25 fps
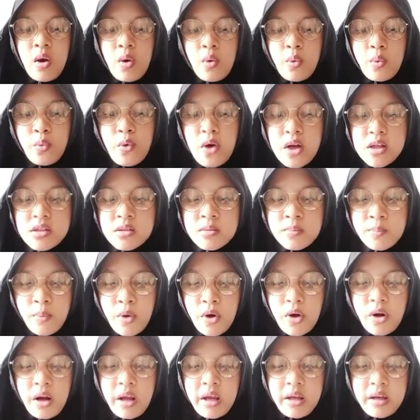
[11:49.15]
was
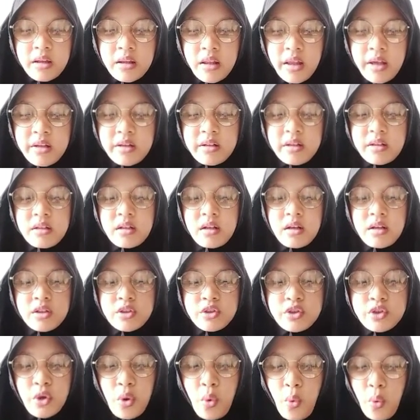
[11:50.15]
more inclined
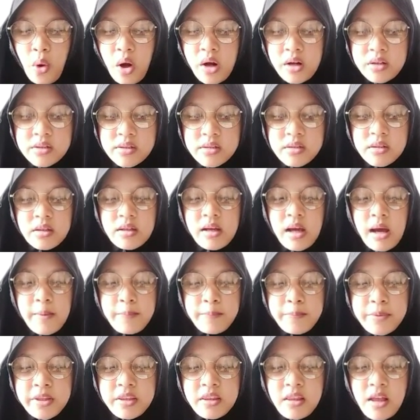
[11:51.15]
towards
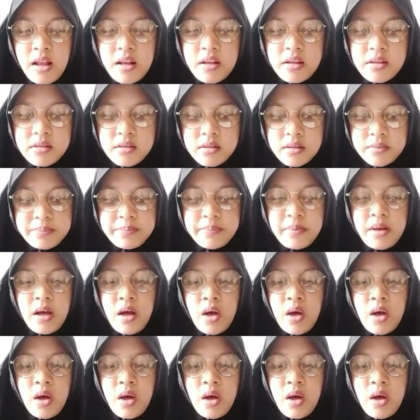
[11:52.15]
capitalism